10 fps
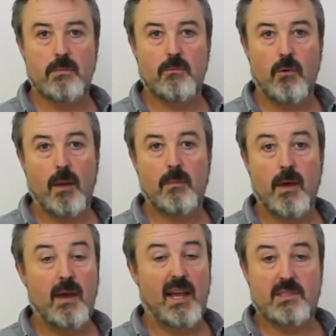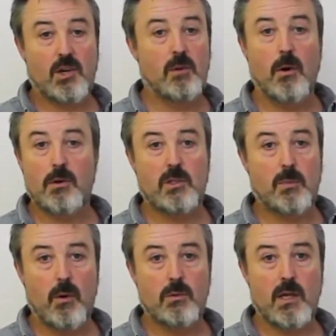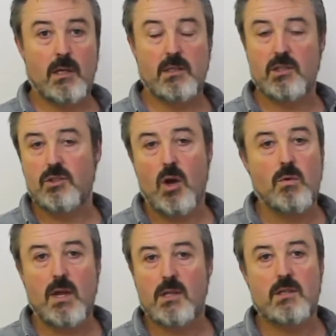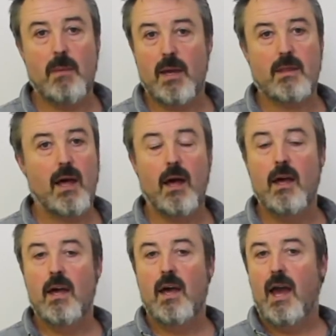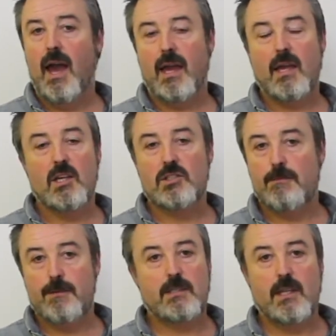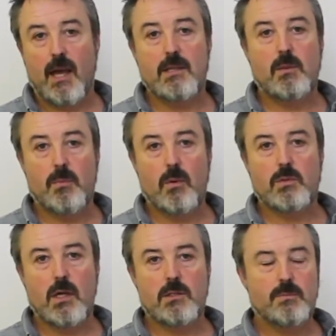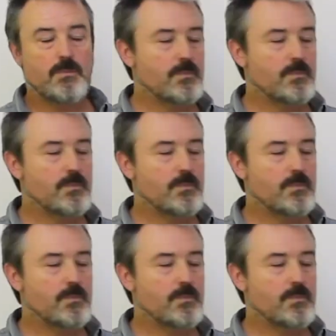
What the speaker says: right? It's a commodity process. There's no need to make that a sophisticated process.